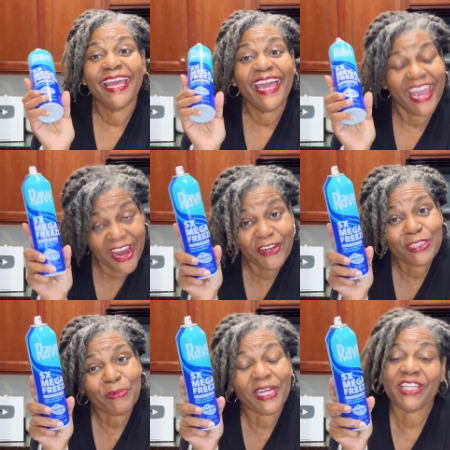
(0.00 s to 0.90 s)

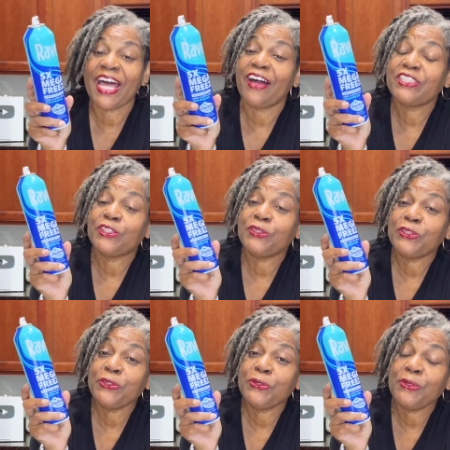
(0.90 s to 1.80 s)
Hairspray allows you
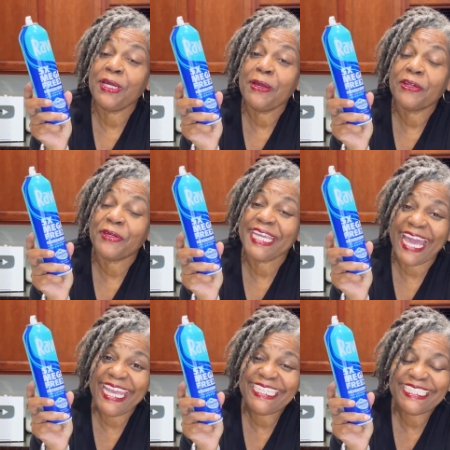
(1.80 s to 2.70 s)
to
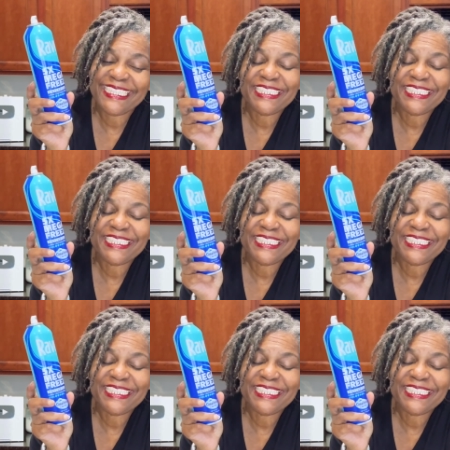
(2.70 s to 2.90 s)
create